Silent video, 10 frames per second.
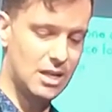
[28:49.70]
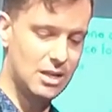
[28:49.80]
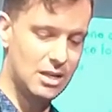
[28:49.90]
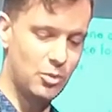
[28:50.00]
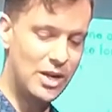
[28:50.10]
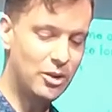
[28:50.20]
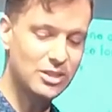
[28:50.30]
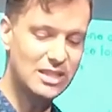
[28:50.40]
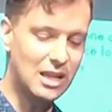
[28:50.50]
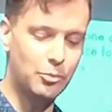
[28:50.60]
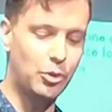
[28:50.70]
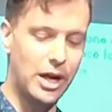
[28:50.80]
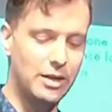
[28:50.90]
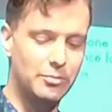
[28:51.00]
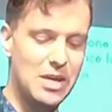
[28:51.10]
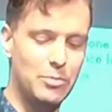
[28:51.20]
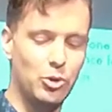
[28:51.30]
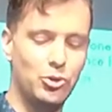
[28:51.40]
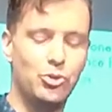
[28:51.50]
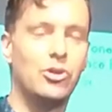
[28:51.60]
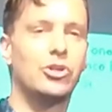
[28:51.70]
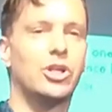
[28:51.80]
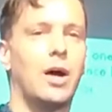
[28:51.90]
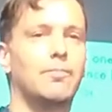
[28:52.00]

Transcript: We don't celebrate people who do their job.